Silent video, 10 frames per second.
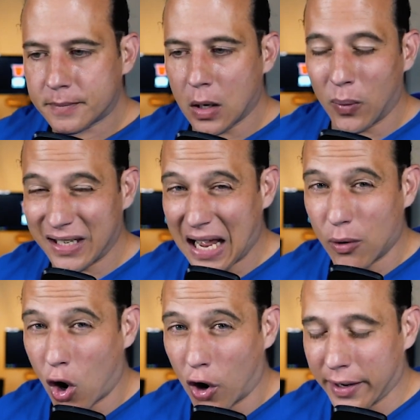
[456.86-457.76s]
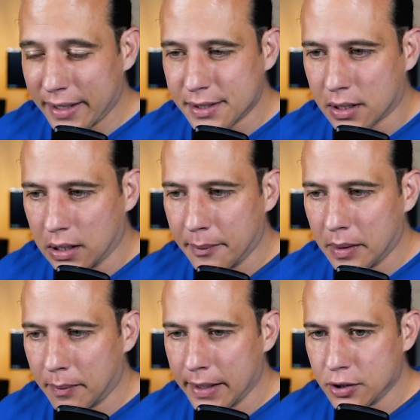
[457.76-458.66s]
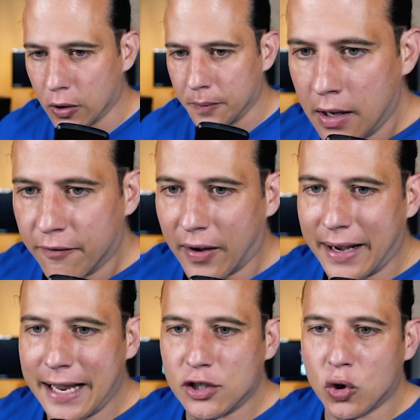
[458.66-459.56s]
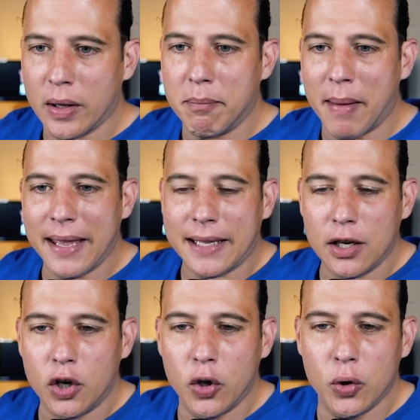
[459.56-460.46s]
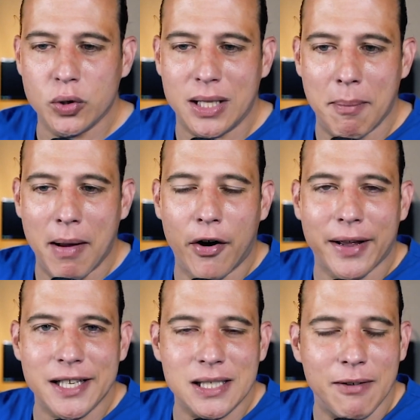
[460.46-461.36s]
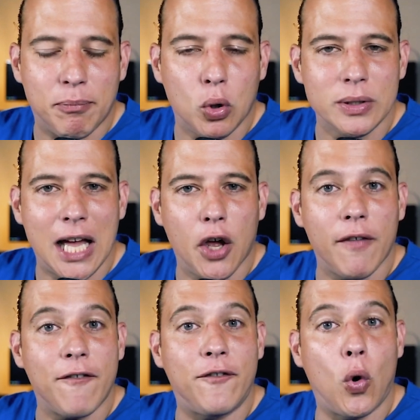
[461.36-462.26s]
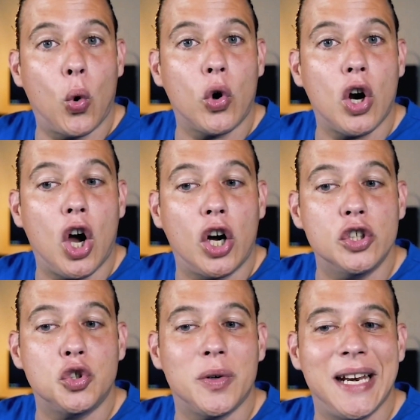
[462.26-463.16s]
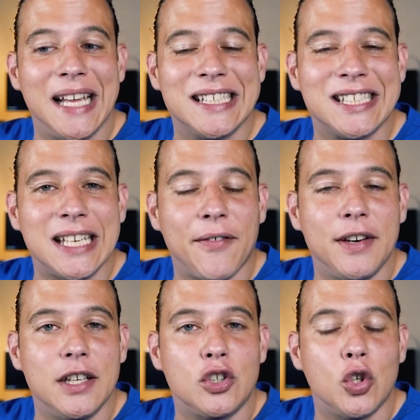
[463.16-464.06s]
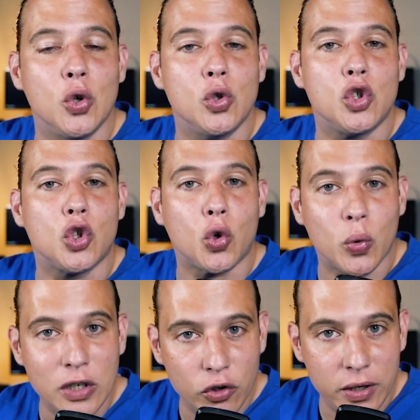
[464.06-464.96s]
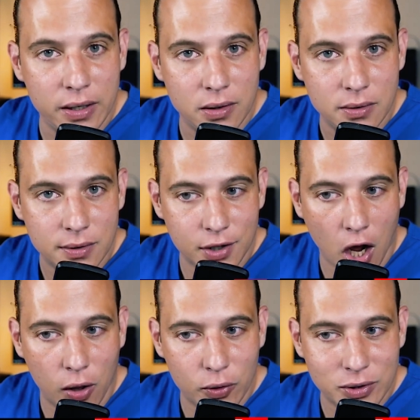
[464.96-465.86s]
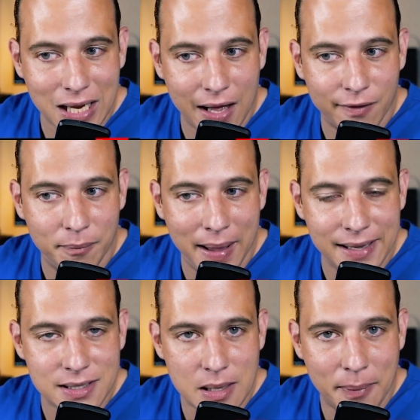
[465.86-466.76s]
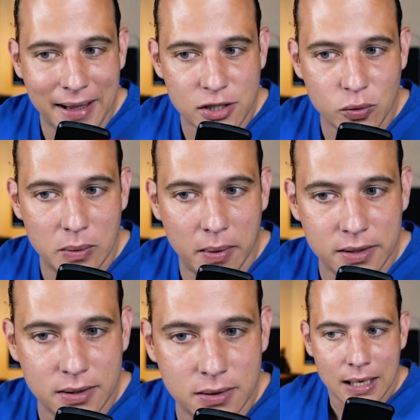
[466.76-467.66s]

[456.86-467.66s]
It went down hard against the Colombian peso. Financial and banking news. The Americans have pulled out $472 trillion out of banks in the past 3 months